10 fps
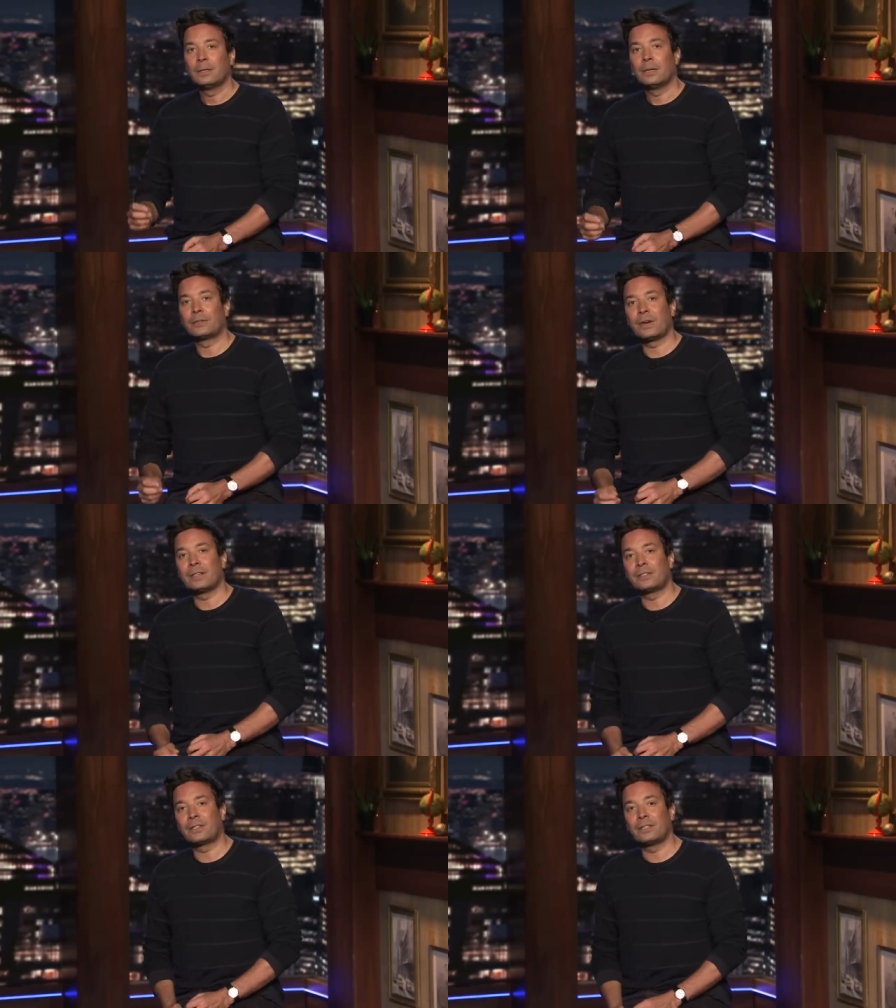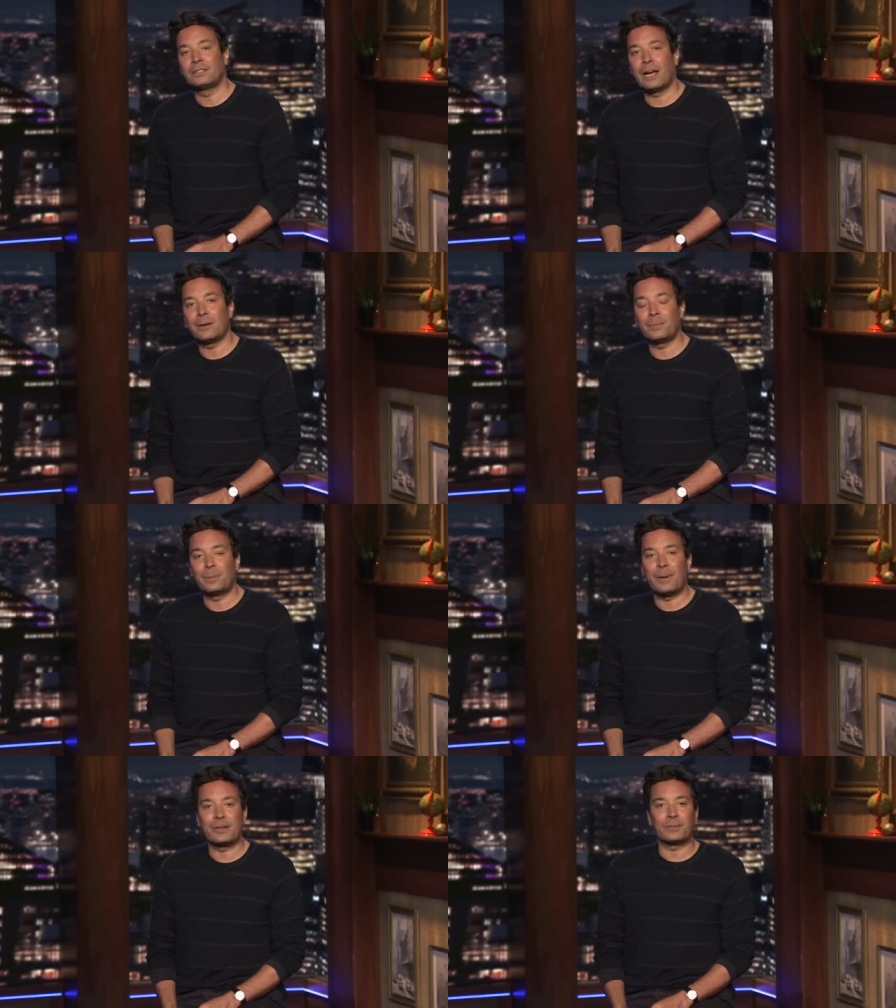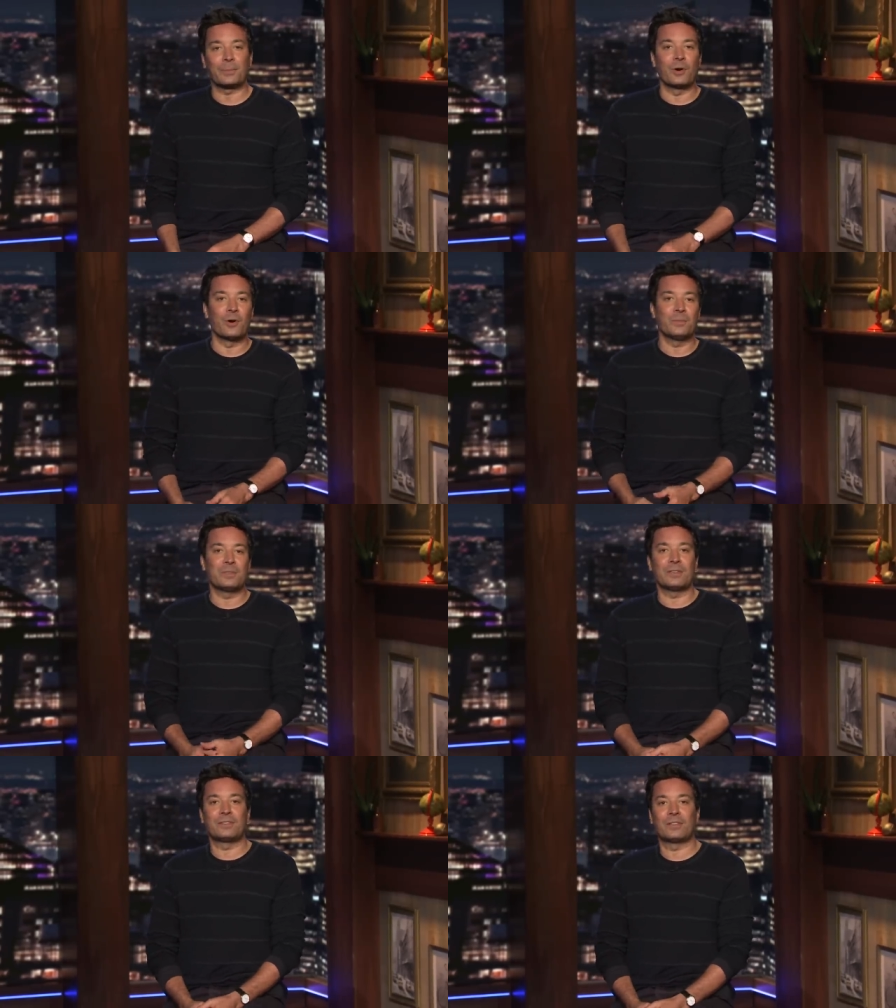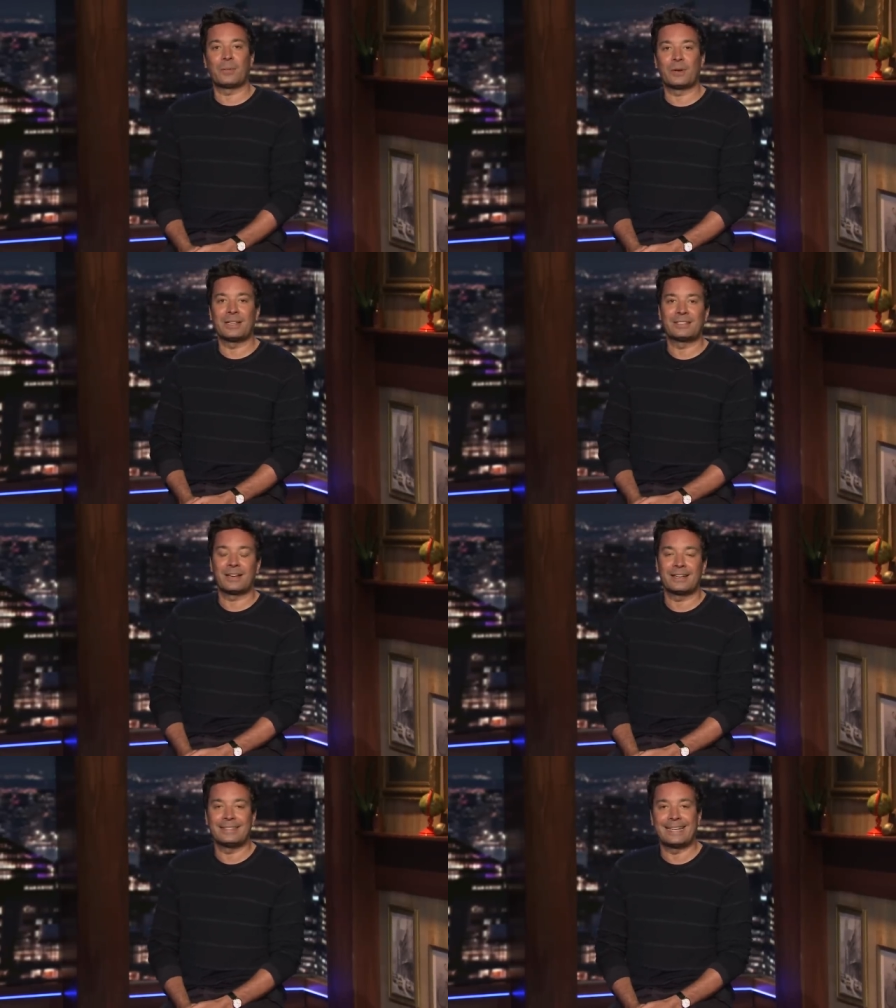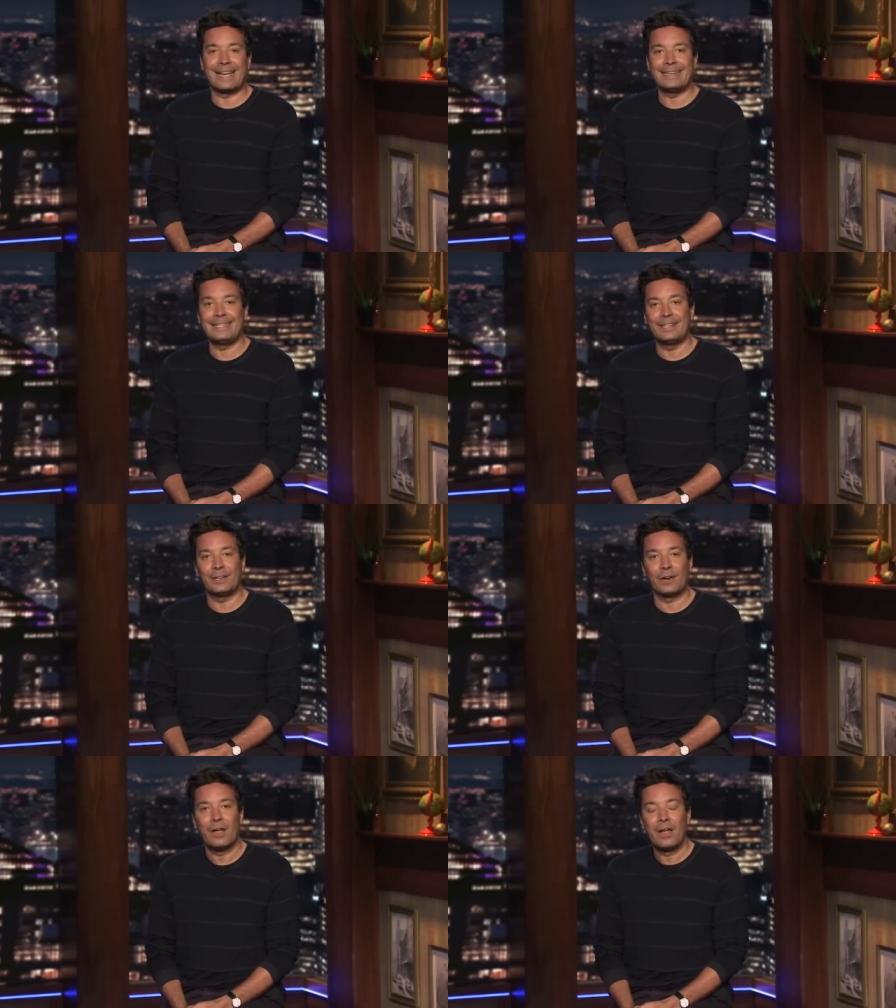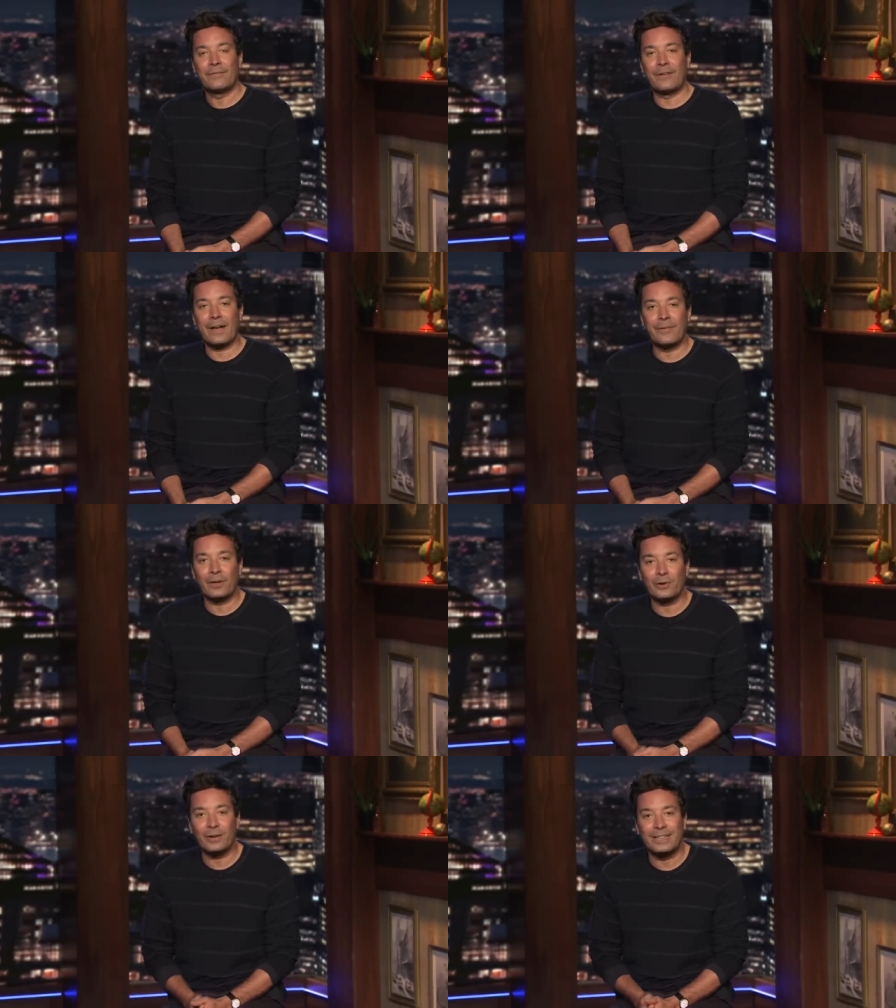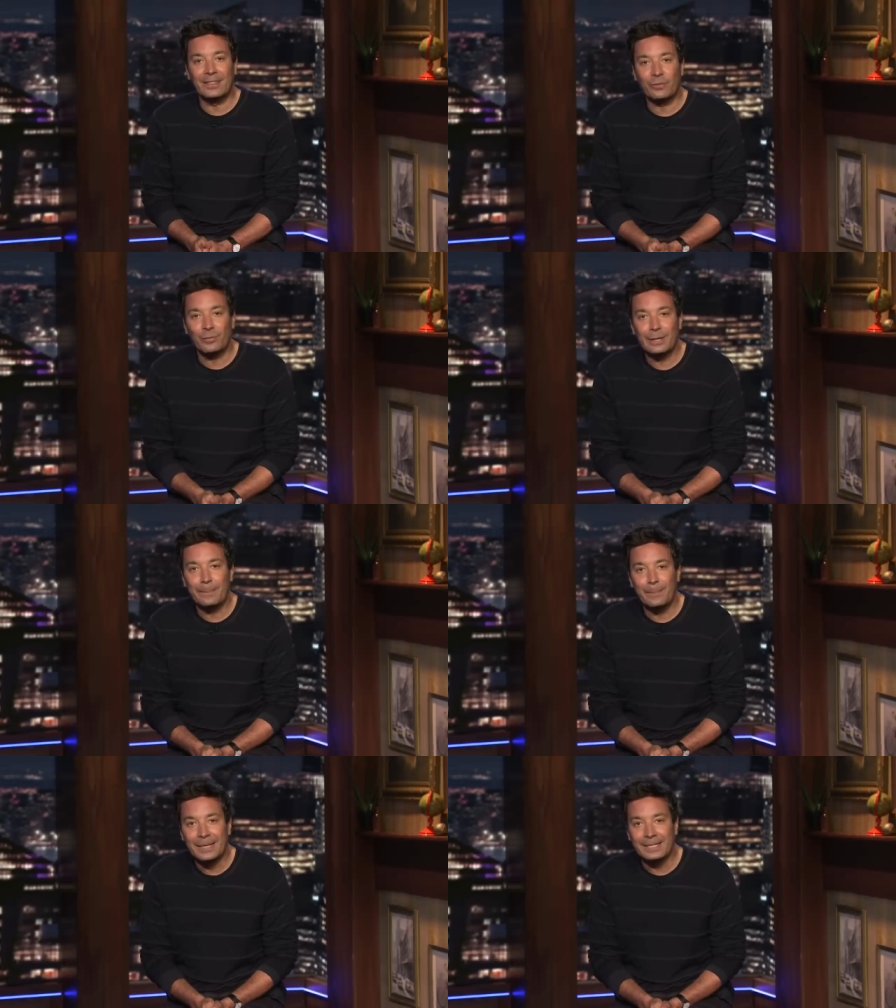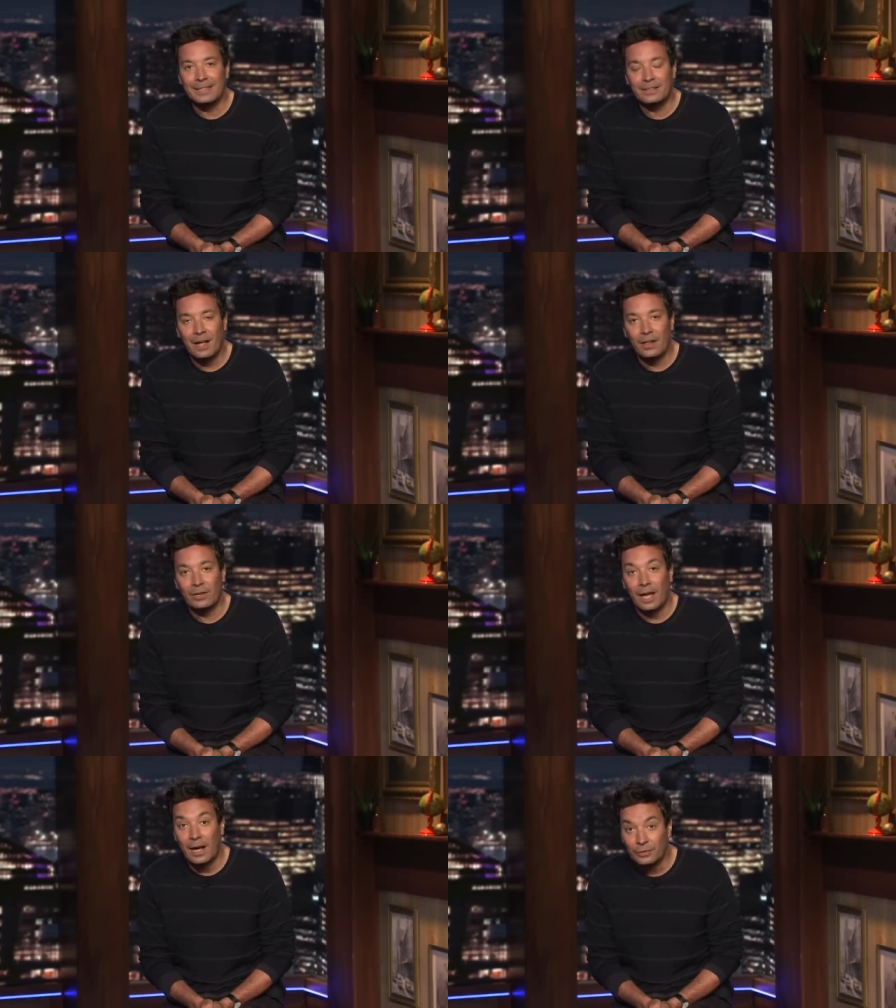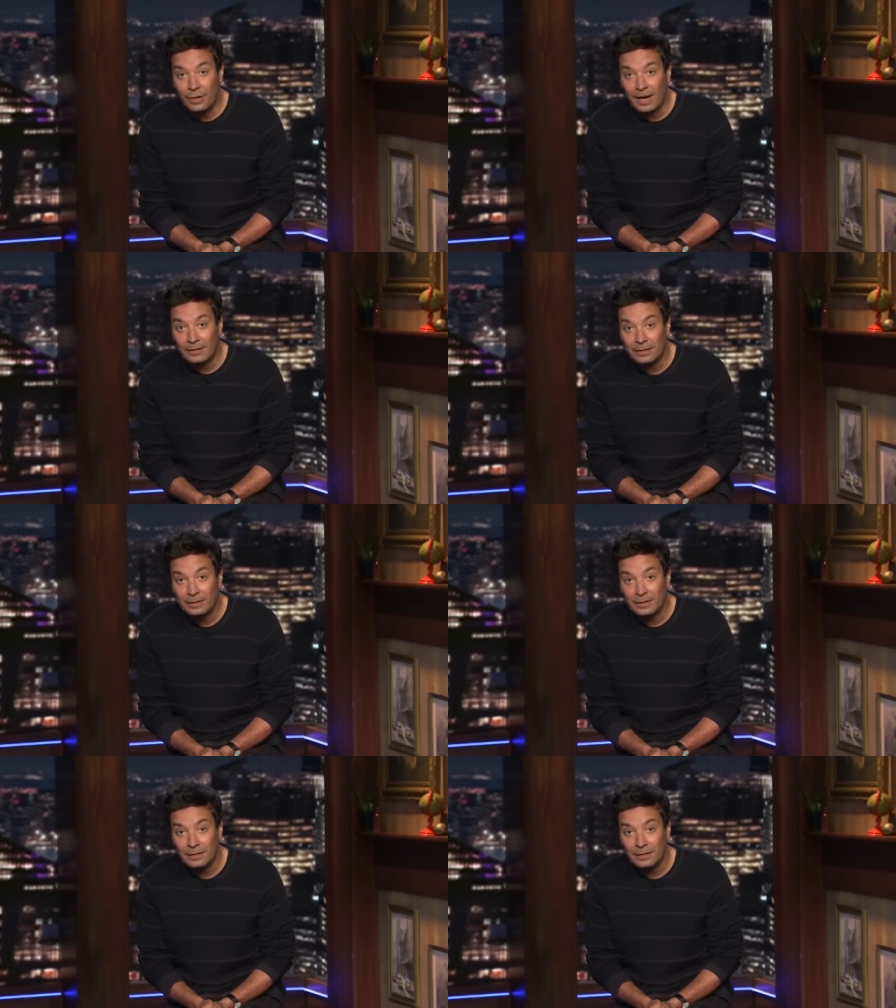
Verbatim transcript: That's right, it's a good time to be Patrick Mahomes. This summer, he signed a 10-year, $503 million contract.